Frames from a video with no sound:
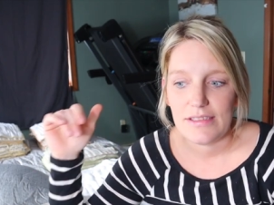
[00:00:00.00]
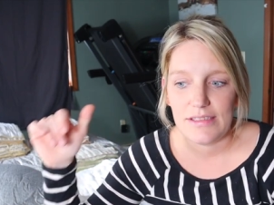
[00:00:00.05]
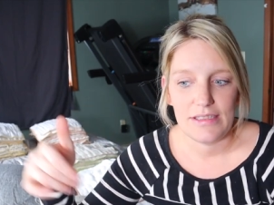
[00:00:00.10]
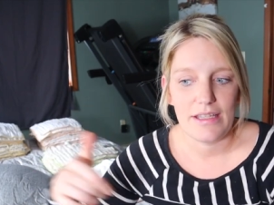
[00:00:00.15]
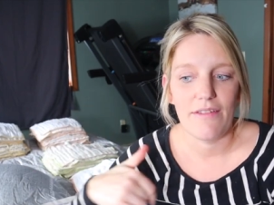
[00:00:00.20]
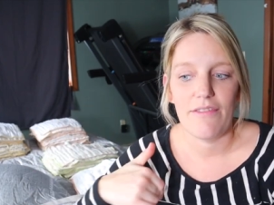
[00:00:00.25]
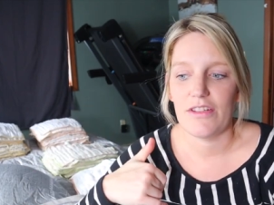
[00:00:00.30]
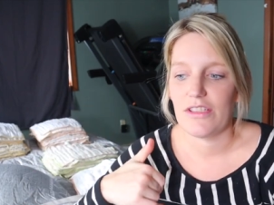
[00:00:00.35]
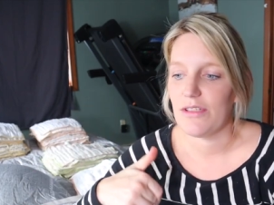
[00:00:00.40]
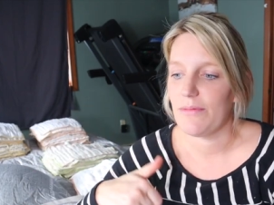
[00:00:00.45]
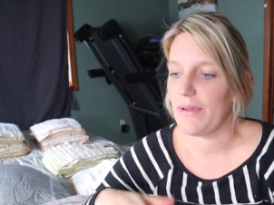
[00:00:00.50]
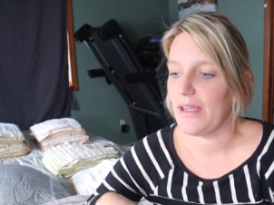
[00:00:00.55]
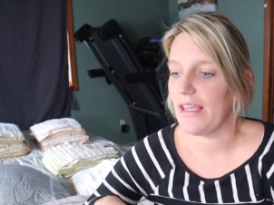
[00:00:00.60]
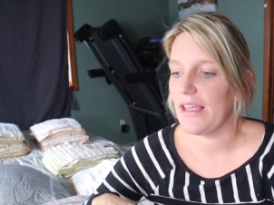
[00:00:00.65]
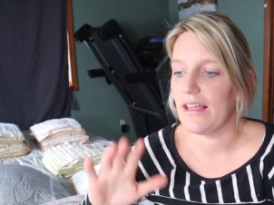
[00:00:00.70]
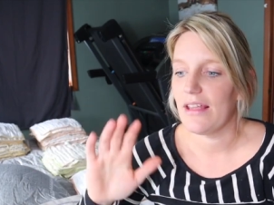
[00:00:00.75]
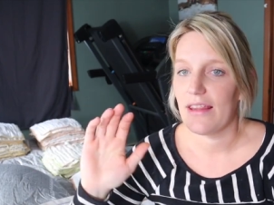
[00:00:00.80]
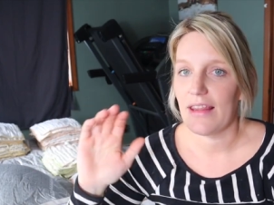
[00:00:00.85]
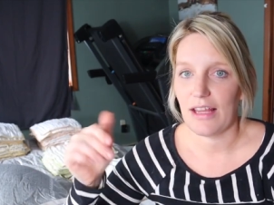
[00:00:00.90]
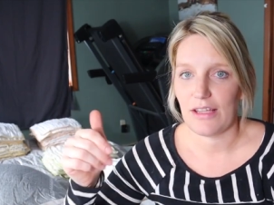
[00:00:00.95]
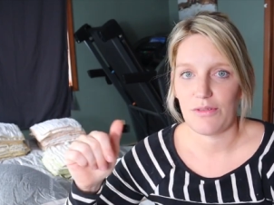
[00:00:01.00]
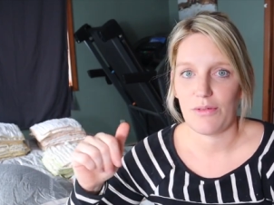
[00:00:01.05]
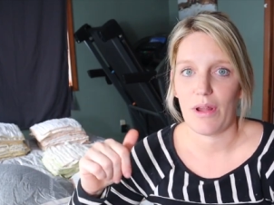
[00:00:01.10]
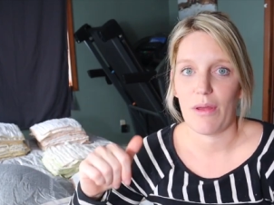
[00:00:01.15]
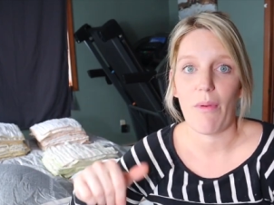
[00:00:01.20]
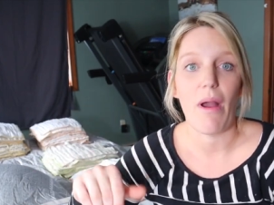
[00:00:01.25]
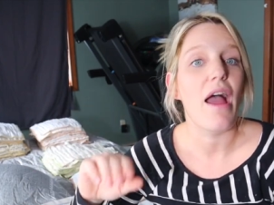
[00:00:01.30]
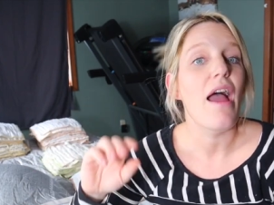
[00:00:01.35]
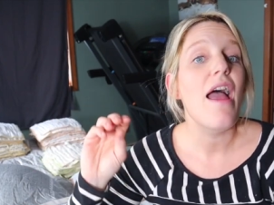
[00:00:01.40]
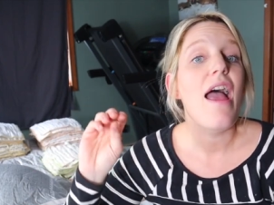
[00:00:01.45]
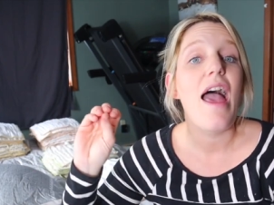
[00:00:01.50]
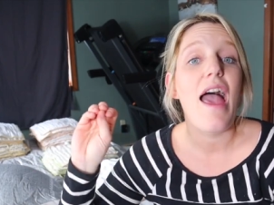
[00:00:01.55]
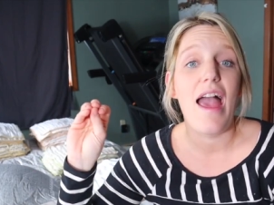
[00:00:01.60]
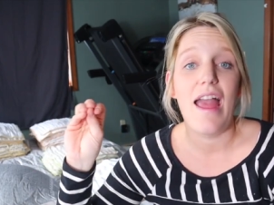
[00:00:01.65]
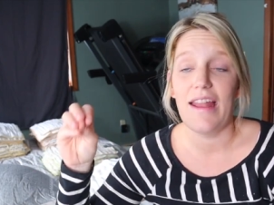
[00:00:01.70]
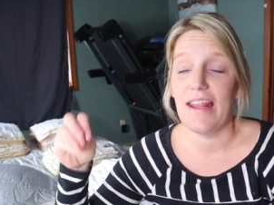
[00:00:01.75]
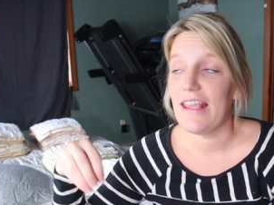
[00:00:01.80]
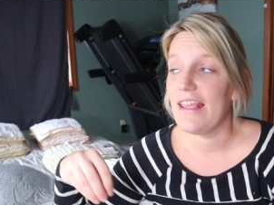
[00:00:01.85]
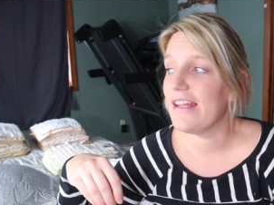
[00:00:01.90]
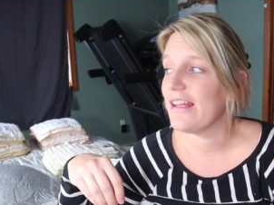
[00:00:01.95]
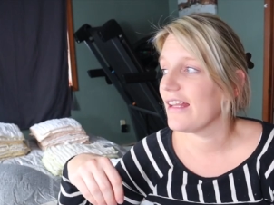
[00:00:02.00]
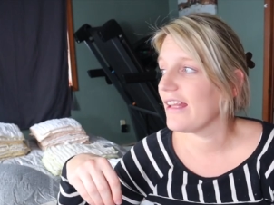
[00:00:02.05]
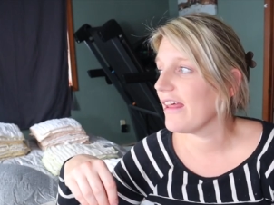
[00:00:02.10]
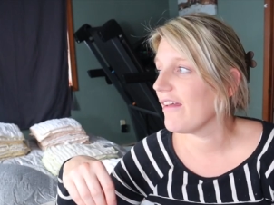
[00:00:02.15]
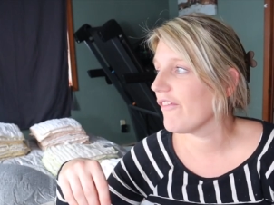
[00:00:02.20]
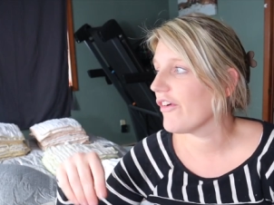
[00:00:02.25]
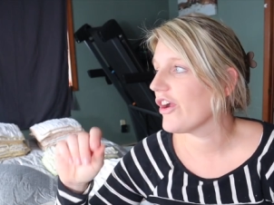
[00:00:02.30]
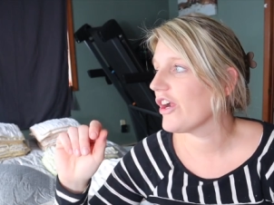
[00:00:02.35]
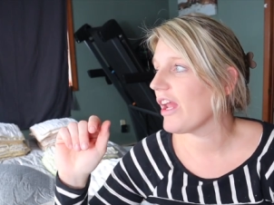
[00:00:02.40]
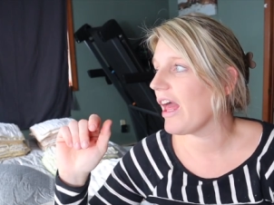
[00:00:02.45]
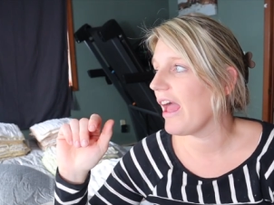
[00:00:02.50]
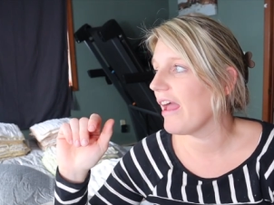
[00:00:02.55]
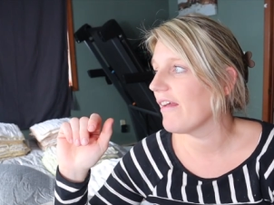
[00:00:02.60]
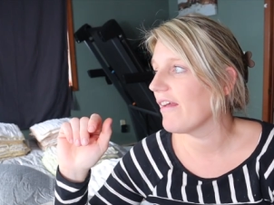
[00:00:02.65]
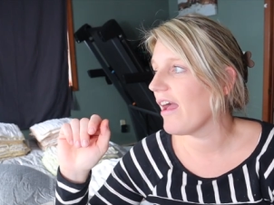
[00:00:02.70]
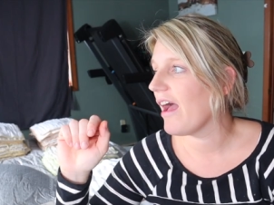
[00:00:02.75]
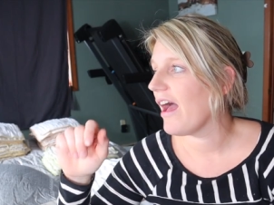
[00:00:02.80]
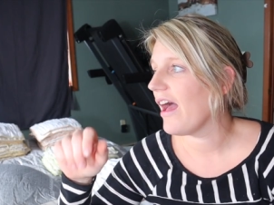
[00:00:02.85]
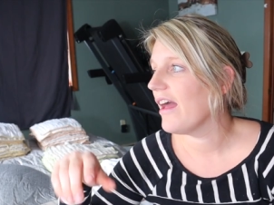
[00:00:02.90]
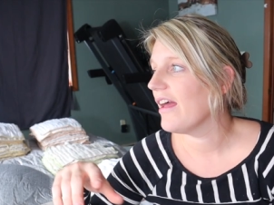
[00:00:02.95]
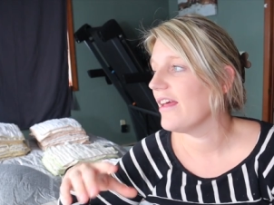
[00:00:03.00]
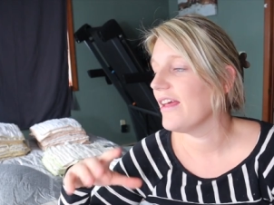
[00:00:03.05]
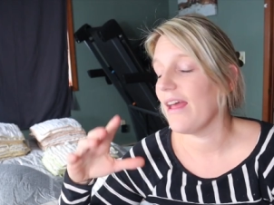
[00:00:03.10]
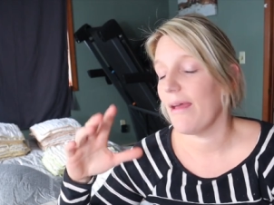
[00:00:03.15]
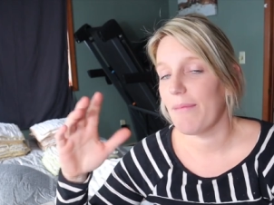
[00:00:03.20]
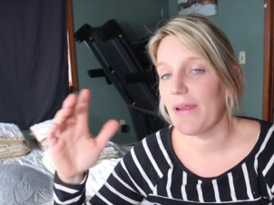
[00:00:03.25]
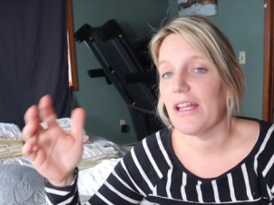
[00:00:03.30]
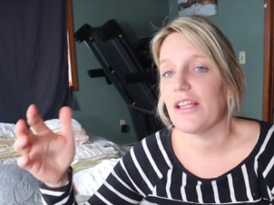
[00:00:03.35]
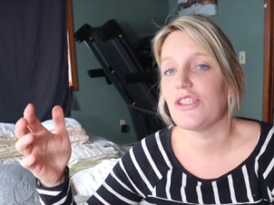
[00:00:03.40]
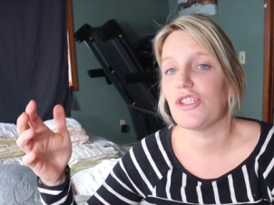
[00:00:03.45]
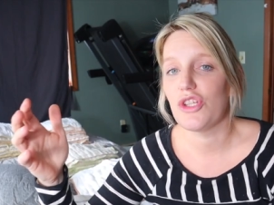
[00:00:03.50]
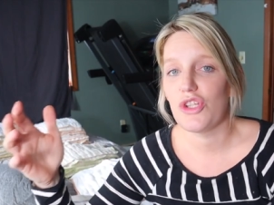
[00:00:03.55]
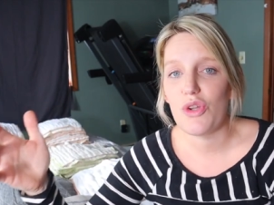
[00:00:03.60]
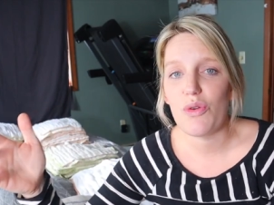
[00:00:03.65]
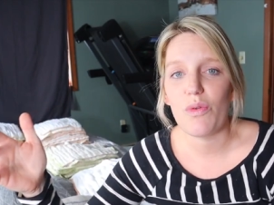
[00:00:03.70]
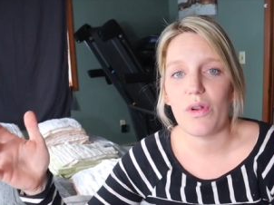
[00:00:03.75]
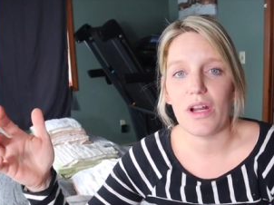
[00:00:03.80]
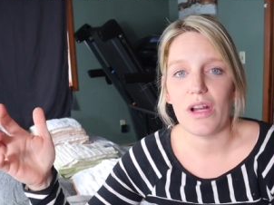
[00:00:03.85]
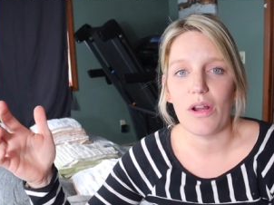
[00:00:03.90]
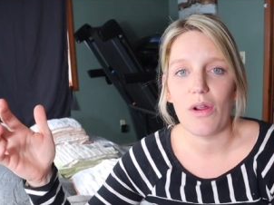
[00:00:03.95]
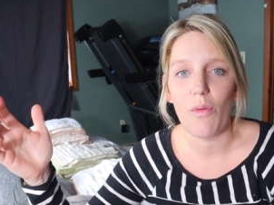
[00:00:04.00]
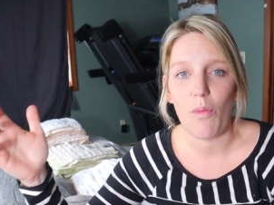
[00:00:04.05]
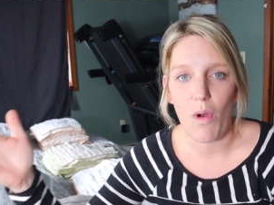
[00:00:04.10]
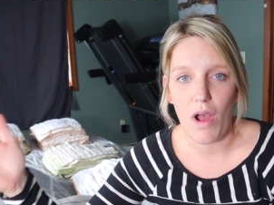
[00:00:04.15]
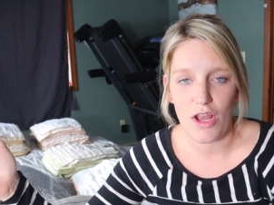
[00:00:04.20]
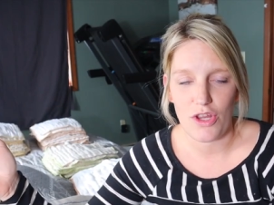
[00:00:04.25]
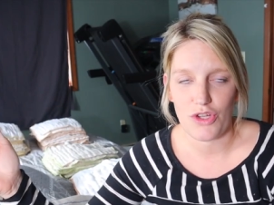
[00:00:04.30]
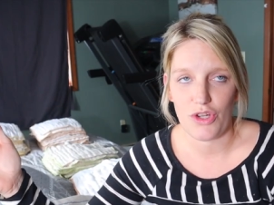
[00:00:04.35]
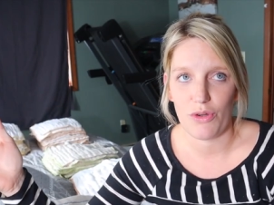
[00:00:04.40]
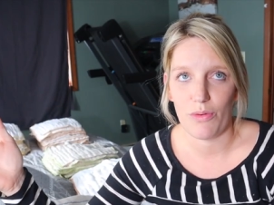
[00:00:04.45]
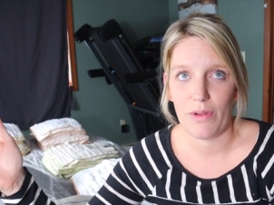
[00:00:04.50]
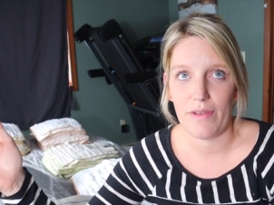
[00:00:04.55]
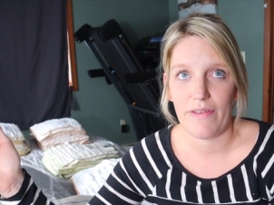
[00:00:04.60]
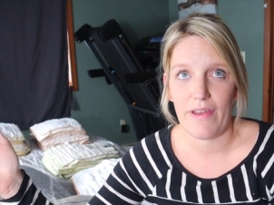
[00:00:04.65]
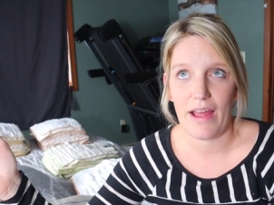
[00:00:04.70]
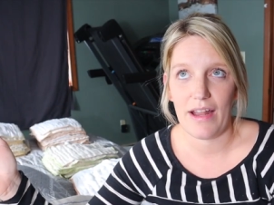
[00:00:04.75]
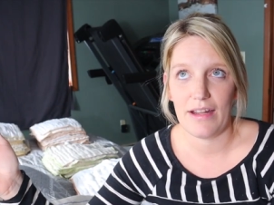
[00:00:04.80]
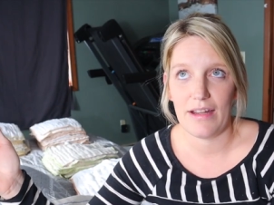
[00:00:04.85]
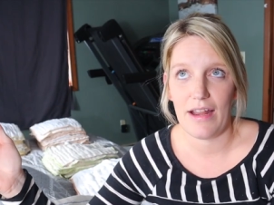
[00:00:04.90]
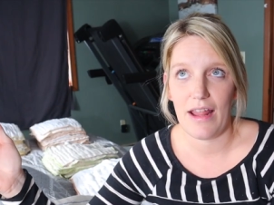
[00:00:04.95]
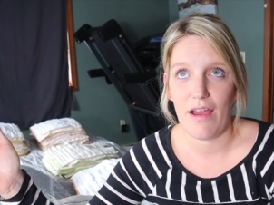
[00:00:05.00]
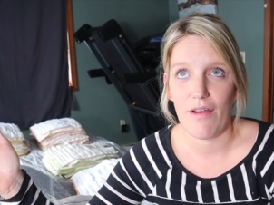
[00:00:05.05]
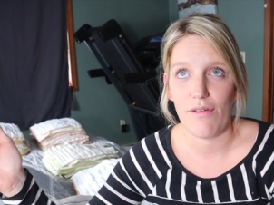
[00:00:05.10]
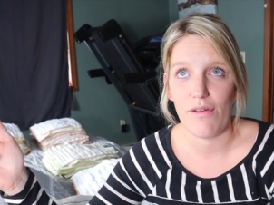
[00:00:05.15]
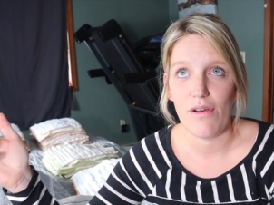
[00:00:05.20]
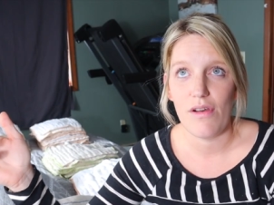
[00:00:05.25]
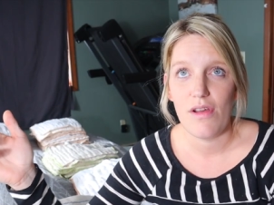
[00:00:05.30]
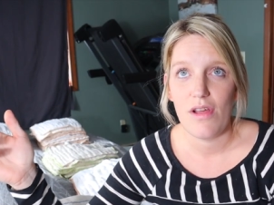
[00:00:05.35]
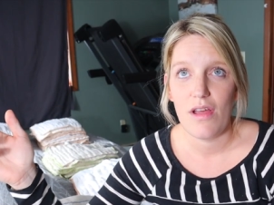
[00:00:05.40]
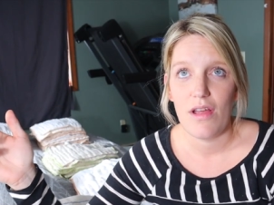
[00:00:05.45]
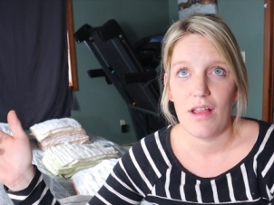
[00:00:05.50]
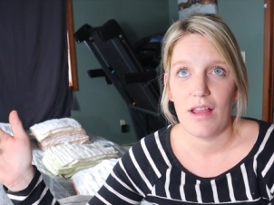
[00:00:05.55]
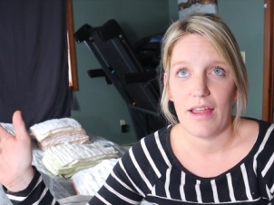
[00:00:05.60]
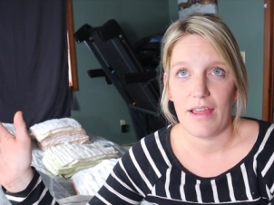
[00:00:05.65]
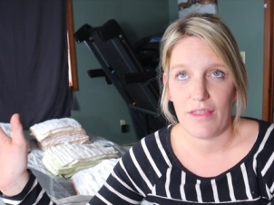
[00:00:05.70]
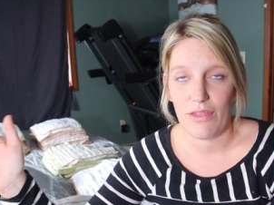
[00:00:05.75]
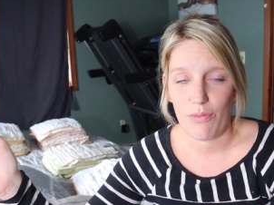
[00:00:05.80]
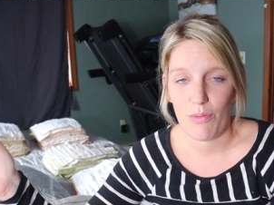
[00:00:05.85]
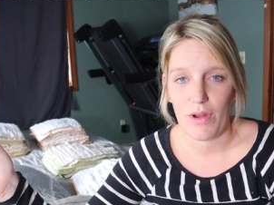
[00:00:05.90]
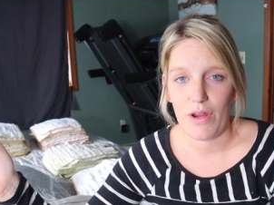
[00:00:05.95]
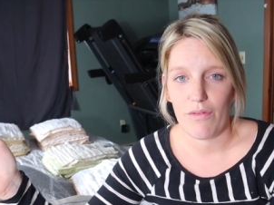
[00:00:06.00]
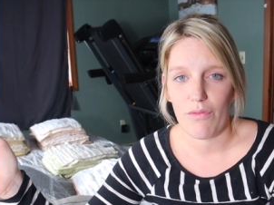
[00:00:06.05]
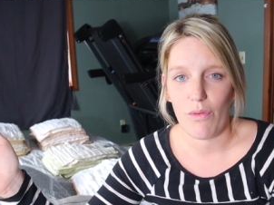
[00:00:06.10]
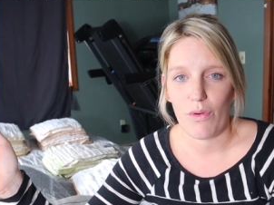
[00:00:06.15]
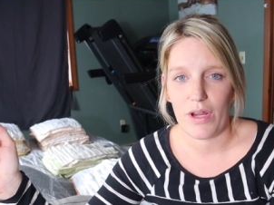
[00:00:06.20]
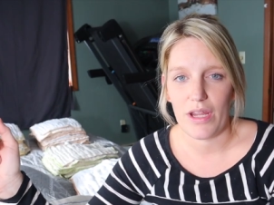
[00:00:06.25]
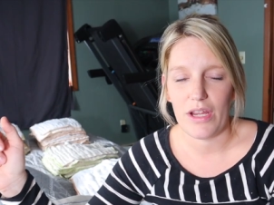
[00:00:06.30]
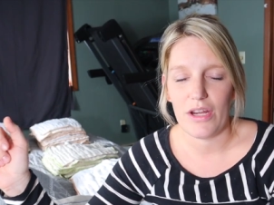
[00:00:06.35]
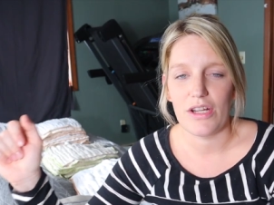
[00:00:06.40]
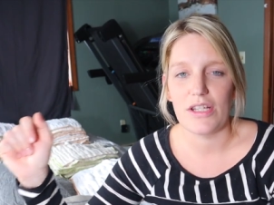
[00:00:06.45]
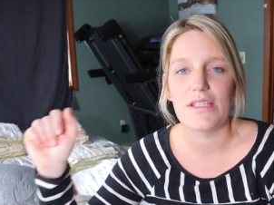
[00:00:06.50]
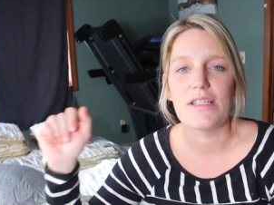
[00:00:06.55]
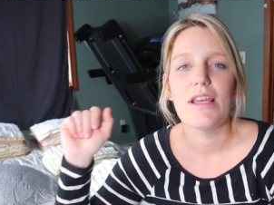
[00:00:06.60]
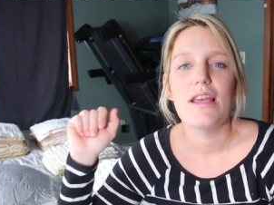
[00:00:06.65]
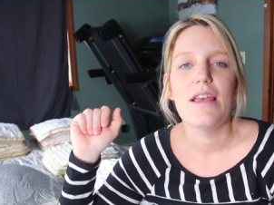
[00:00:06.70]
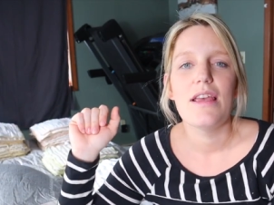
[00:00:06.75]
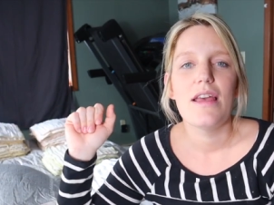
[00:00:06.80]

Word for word: Give it to me. That's what I want. And he delivered. I got, I mean, it's a newer washer. We've had it now like three or four years,